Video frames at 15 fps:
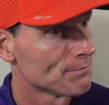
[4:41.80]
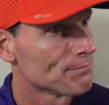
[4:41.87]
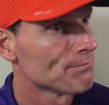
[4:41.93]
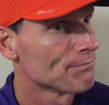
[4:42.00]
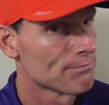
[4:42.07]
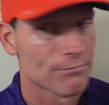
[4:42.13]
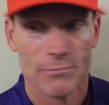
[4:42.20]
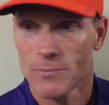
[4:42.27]

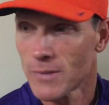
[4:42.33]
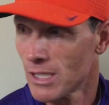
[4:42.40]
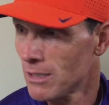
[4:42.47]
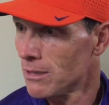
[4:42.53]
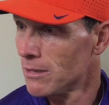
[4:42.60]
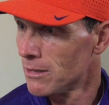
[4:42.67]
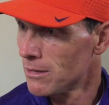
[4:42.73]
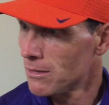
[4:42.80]
Brent, is this
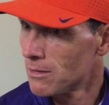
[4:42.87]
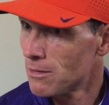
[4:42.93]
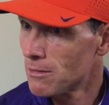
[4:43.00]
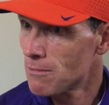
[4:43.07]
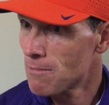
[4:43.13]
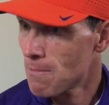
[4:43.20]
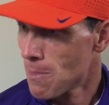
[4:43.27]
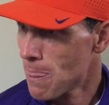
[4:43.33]

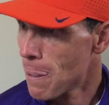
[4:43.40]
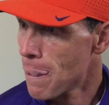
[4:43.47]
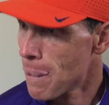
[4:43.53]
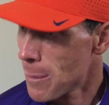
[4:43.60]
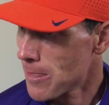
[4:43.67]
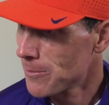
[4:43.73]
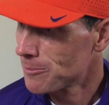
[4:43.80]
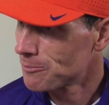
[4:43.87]

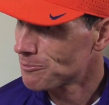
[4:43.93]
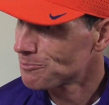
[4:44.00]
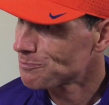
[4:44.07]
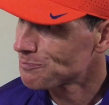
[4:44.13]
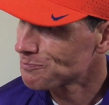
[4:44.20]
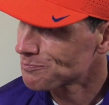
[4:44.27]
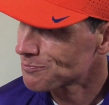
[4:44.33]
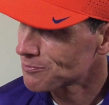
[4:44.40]
the first time
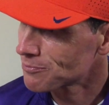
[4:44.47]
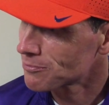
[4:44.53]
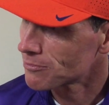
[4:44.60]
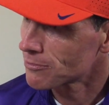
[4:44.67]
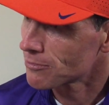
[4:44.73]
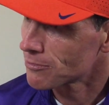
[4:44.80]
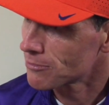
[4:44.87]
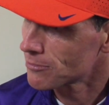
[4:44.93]
you've lost
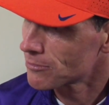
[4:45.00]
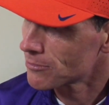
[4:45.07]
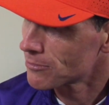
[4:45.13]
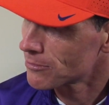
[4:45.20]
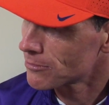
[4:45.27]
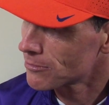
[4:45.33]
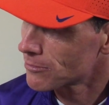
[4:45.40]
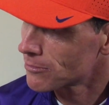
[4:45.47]
as much as you
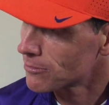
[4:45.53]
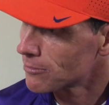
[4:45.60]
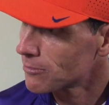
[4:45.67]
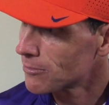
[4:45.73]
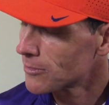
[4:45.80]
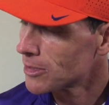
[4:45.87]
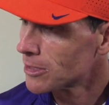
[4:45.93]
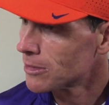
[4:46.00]
lost from
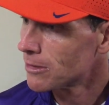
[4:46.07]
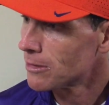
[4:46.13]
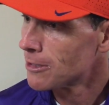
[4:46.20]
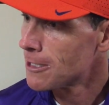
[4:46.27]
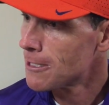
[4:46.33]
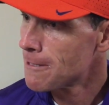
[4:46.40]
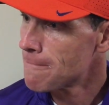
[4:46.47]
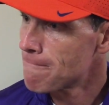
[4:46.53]
the previous
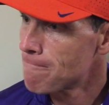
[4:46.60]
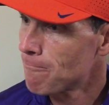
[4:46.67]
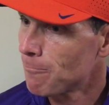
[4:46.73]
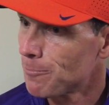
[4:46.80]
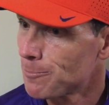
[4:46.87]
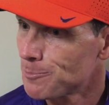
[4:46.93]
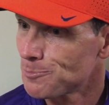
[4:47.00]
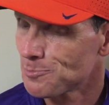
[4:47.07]
year,
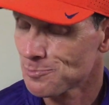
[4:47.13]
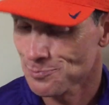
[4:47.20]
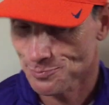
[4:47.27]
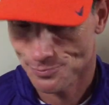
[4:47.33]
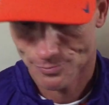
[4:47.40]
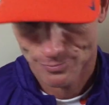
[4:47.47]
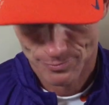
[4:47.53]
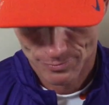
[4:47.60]

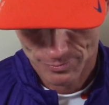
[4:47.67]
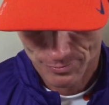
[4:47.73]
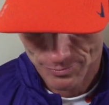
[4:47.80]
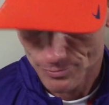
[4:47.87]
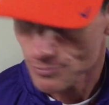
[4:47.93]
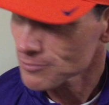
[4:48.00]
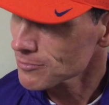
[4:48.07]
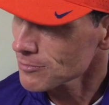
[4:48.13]
and felt
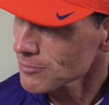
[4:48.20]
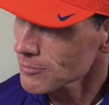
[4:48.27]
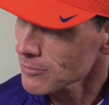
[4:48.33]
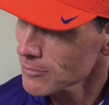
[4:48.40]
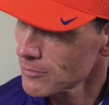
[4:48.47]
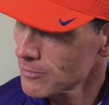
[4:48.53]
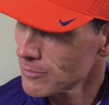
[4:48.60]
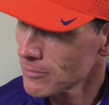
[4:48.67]
this good
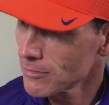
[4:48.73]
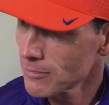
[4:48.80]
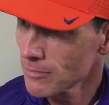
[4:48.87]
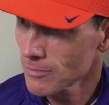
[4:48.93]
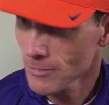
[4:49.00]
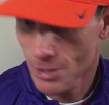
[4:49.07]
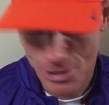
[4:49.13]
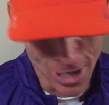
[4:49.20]
about that
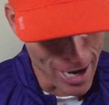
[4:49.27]
next defense?